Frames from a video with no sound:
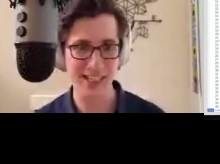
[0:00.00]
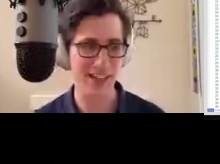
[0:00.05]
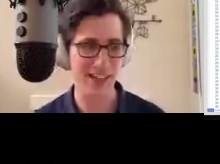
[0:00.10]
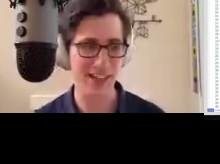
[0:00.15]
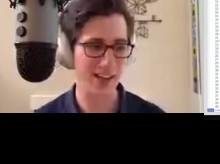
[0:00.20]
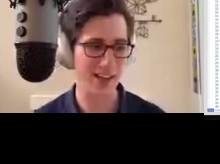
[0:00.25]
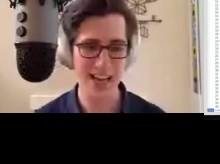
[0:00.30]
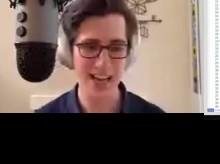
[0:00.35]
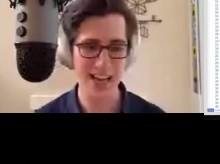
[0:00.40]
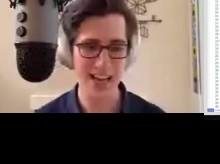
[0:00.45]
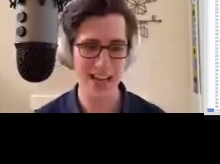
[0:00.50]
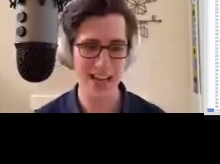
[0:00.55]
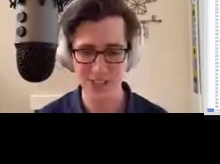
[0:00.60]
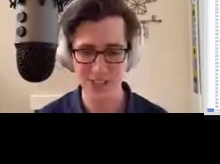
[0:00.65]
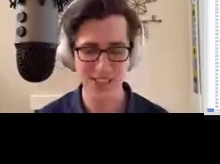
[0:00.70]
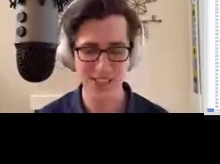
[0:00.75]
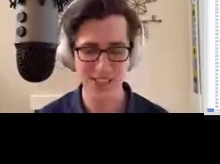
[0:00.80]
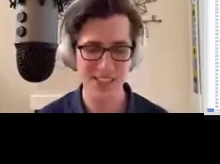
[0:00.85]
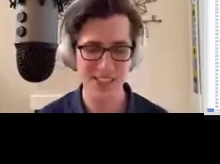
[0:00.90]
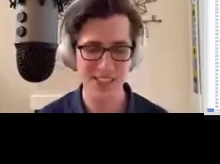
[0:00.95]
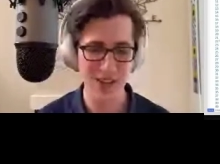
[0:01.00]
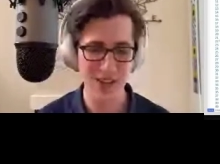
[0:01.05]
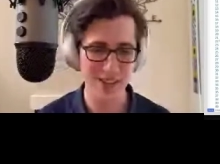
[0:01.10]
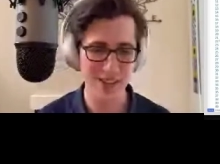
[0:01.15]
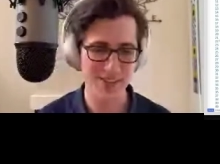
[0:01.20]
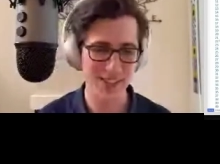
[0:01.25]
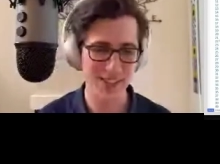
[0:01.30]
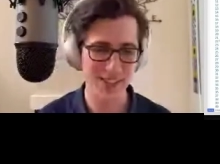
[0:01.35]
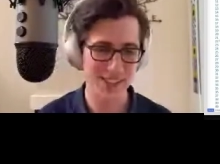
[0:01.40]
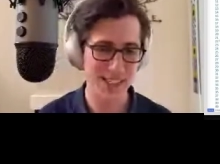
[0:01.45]
our accuracy, all that
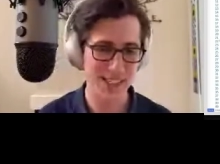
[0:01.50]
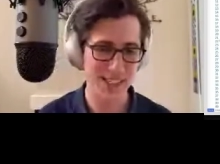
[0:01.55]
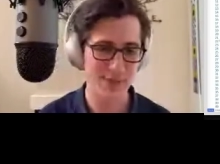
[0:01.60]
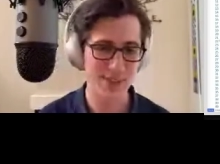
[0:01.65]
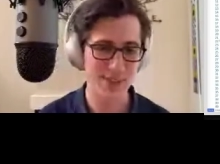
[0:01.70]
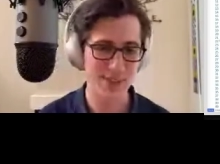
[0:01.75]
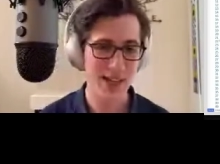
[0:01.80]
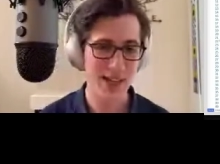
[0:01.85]
fun stuff.